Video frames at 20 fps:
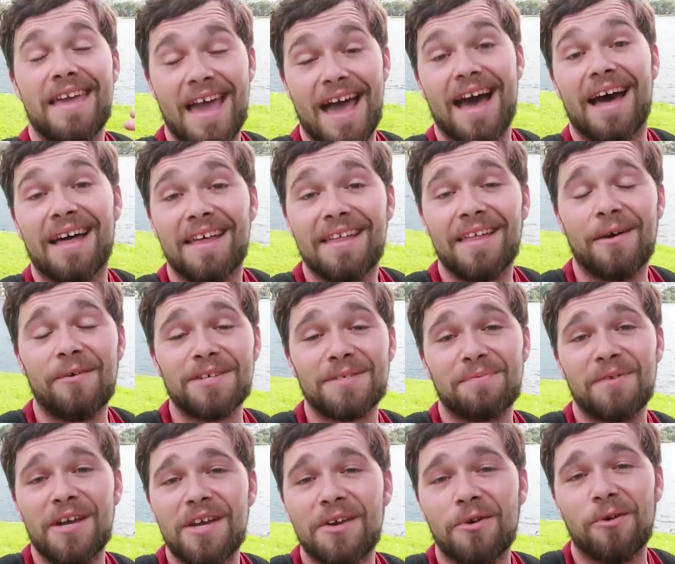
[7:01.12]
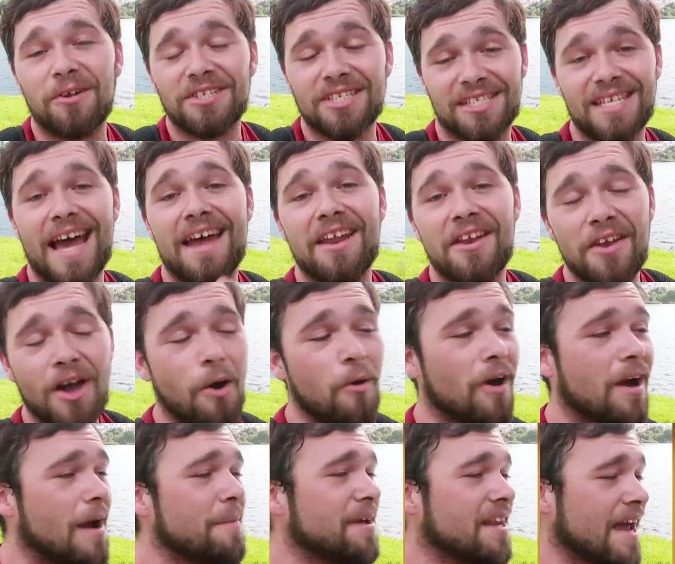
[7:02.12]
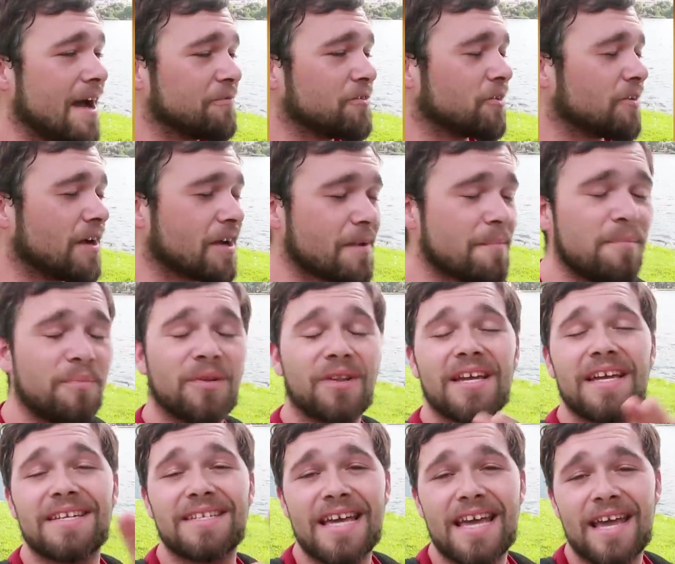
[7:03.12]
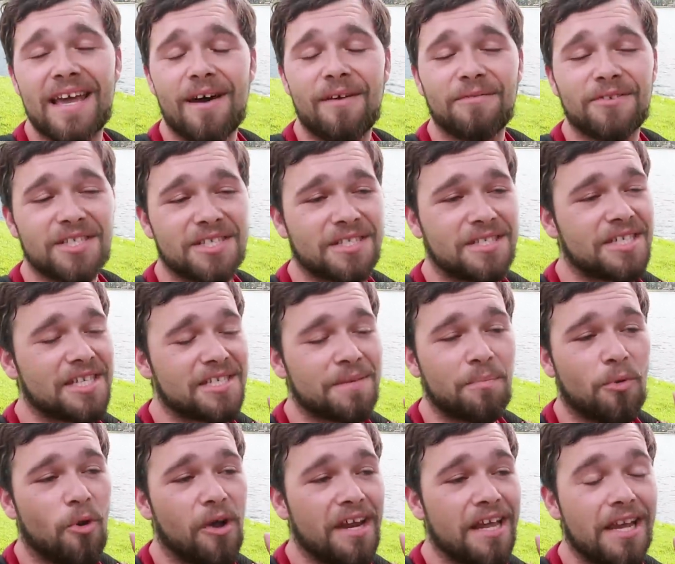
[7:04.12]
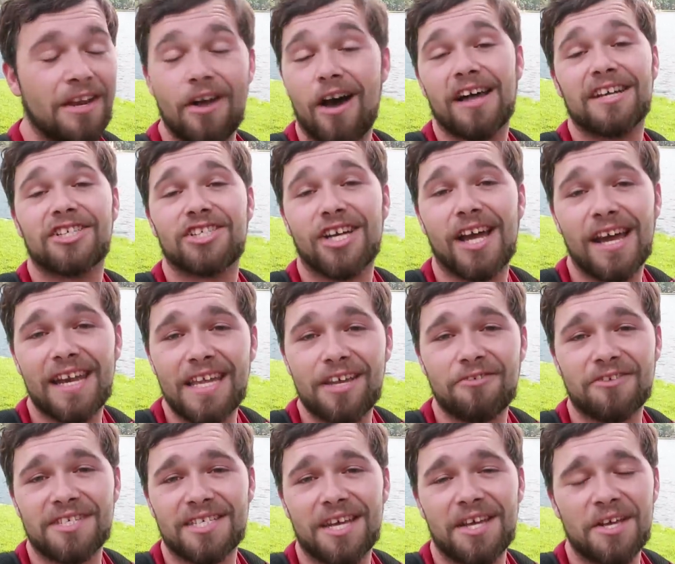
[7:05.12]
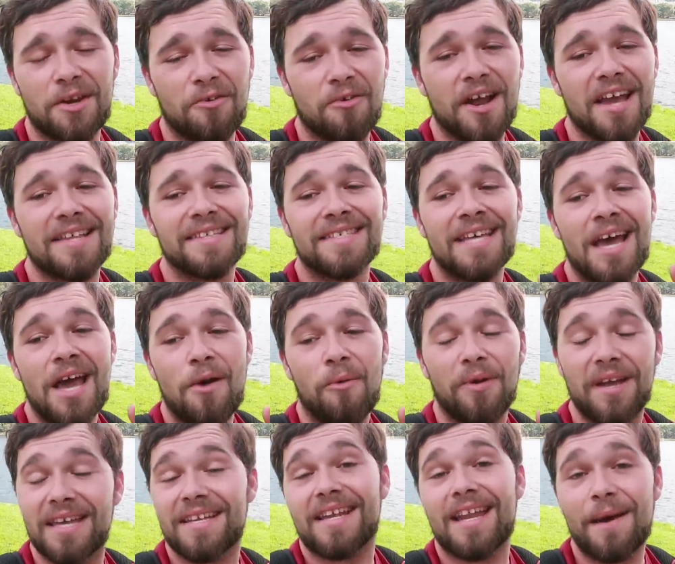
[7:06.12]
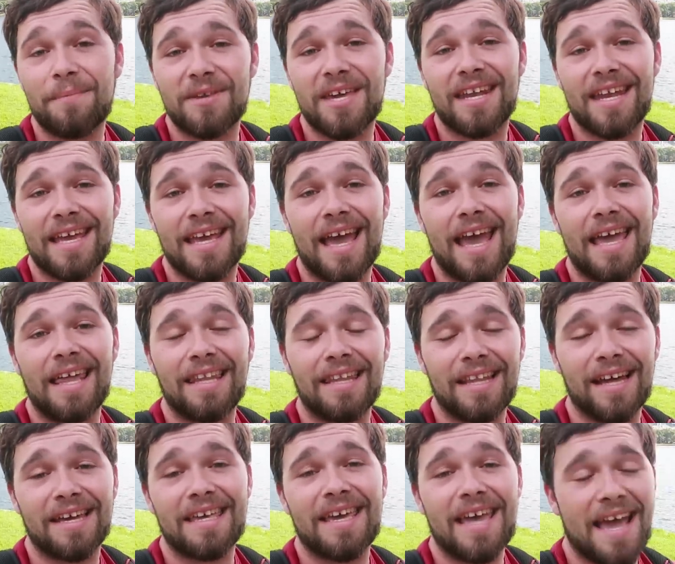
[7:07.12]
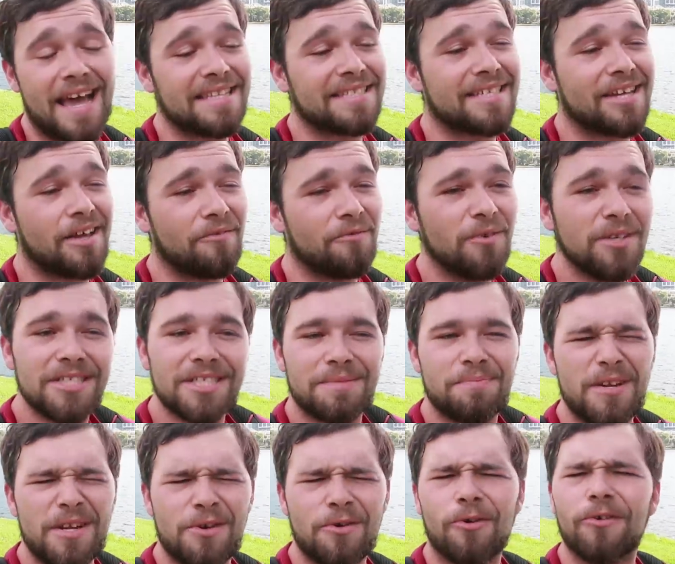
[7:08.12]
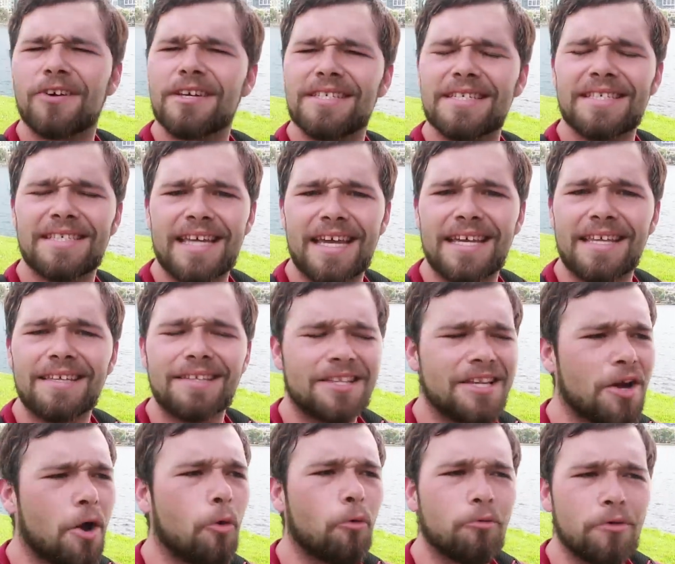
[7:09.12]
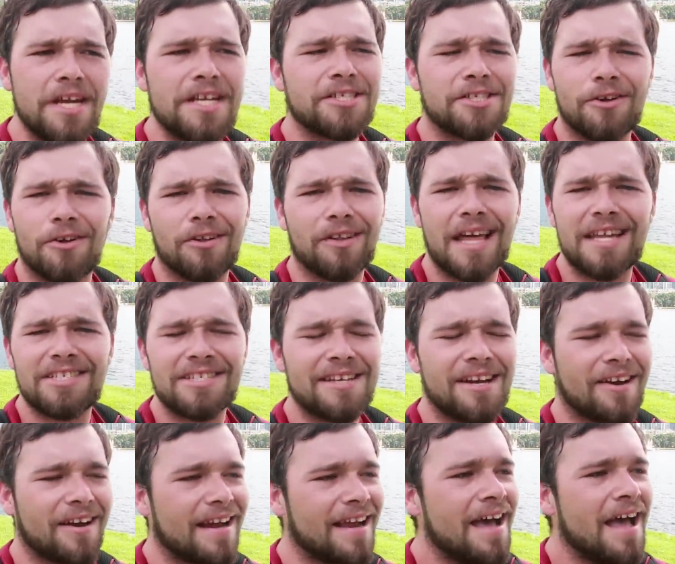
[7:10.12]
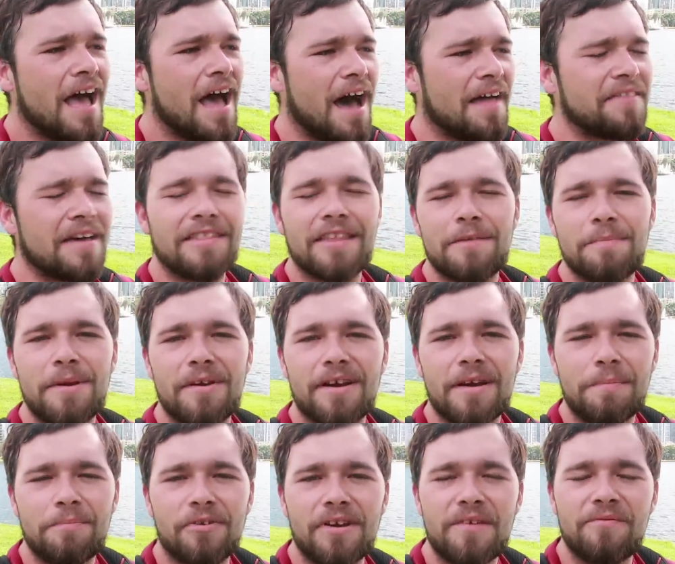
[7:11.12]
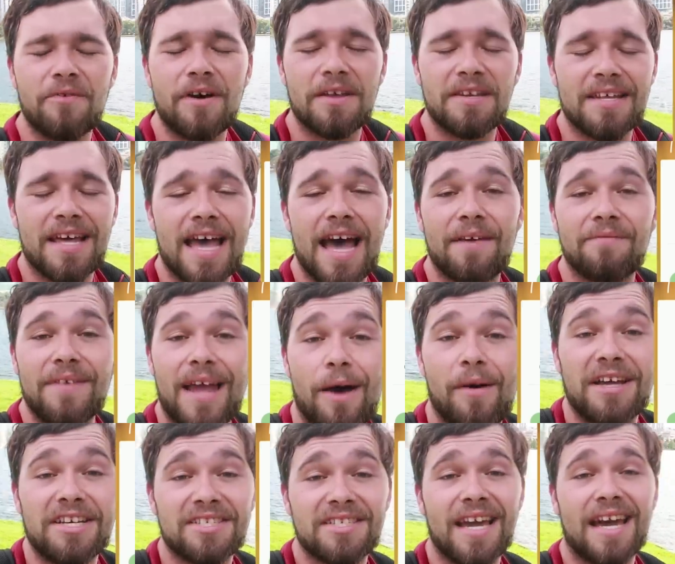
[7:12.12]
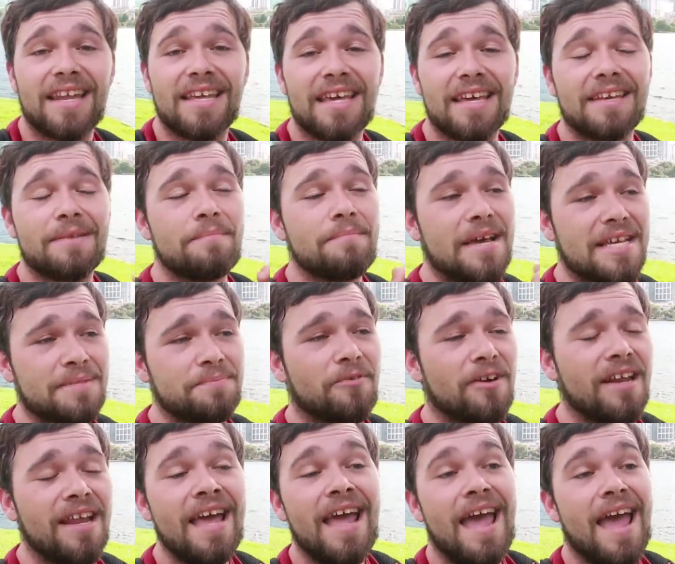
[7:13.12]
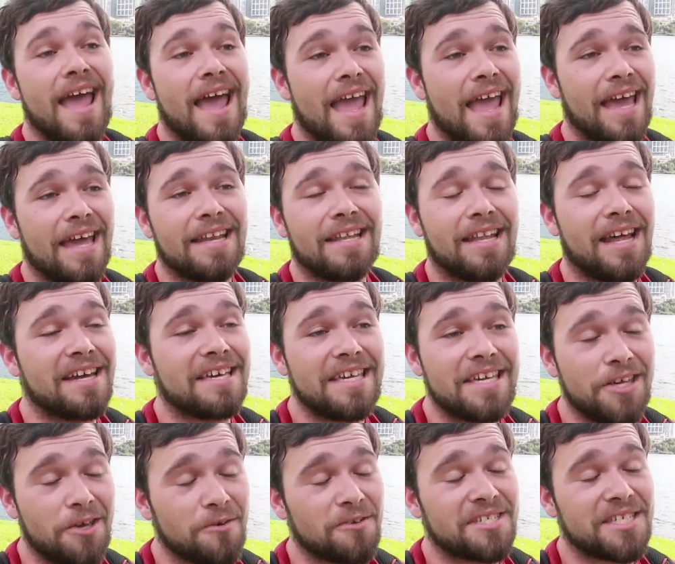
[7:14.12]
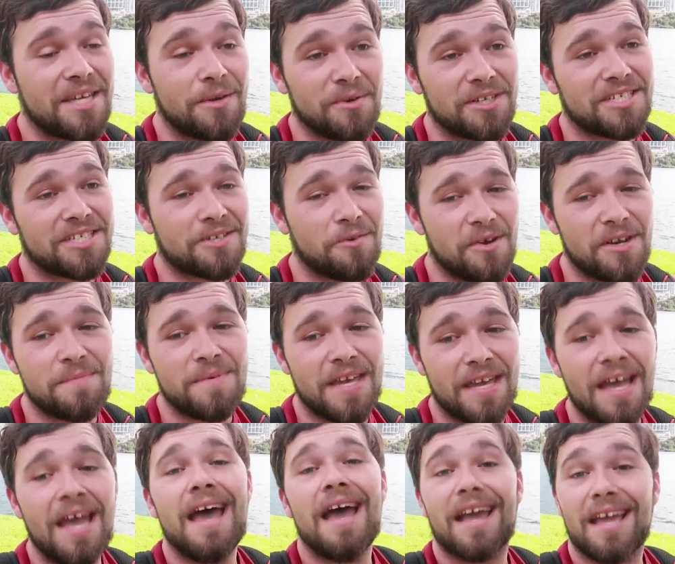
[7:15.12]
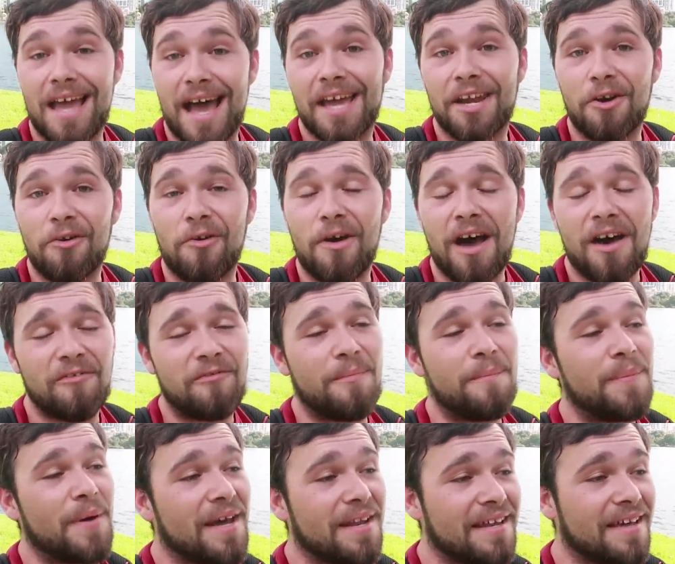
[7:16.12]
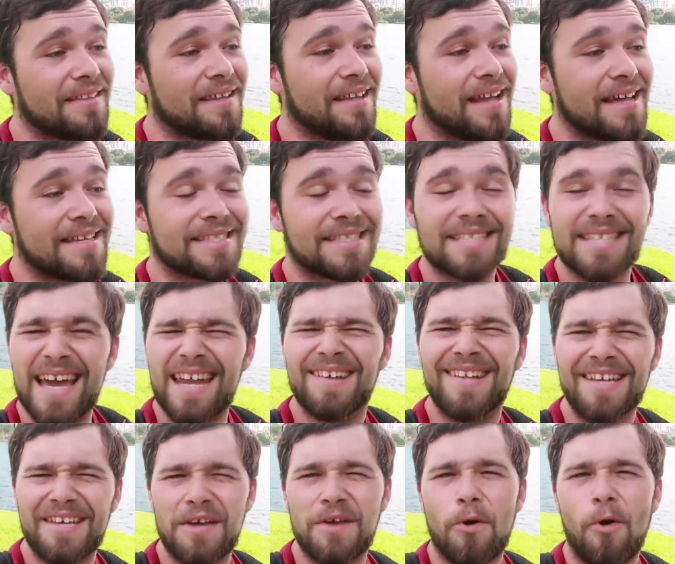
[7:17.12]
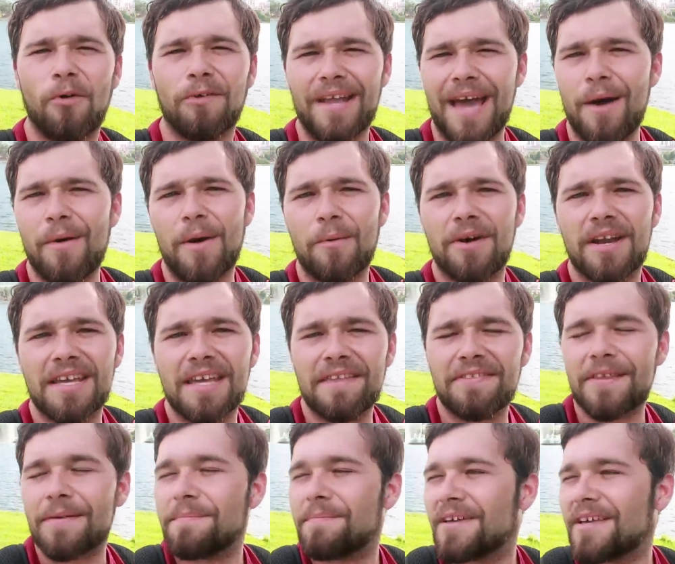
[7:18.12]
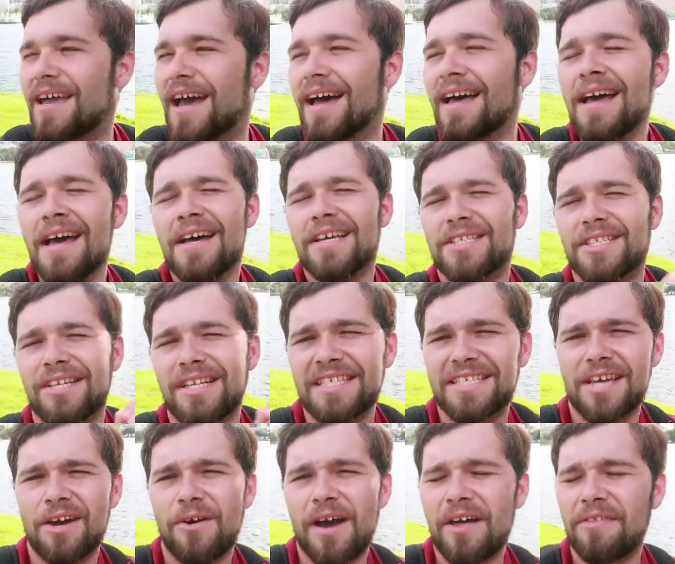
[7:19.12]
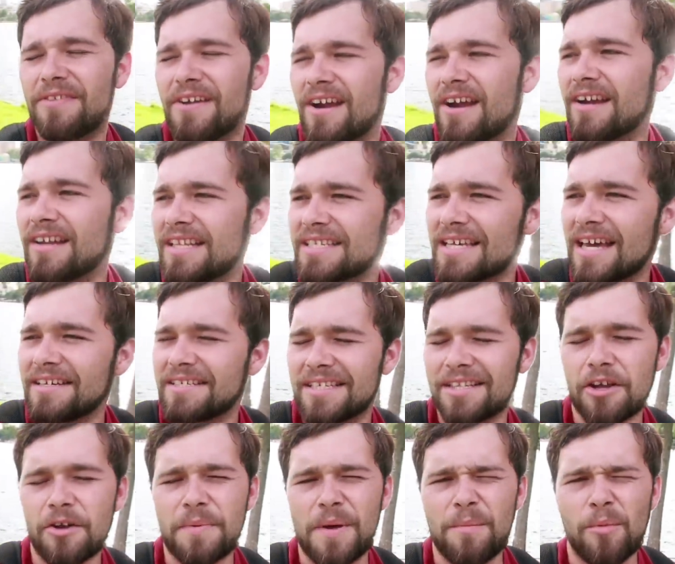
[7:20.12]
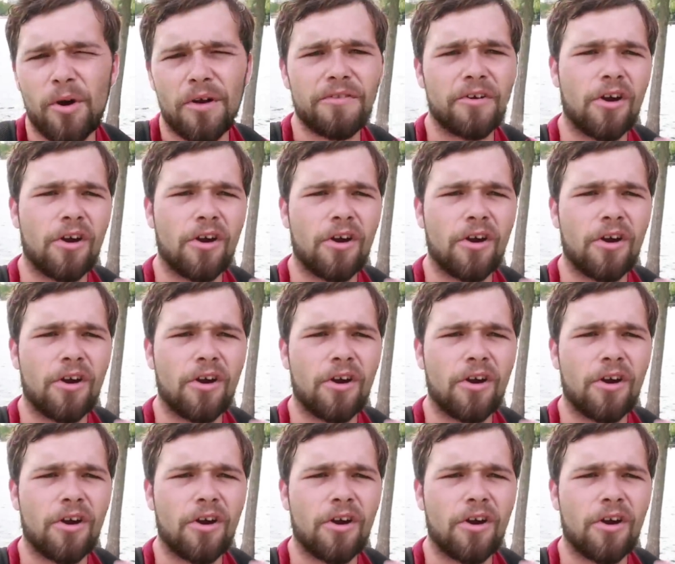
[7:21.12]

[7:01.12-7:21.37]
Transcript: Yeah, it was pretty cool, just out of nowhere. I mean, after a complete day of just disappointing non-shiny Cresselia raids, we ended up getting a lucky Azelf, which is pretty cool because it's a, you know, regional legendary. I thought that'd be pretty fun to have. Now I just got to get Mesprit and a lucky Uxie, which is going to be kind of rough, but nonetheless, it's kind of like a goal now. I want to get them, but yeah. So let's go out there, let's hunt a little bit more.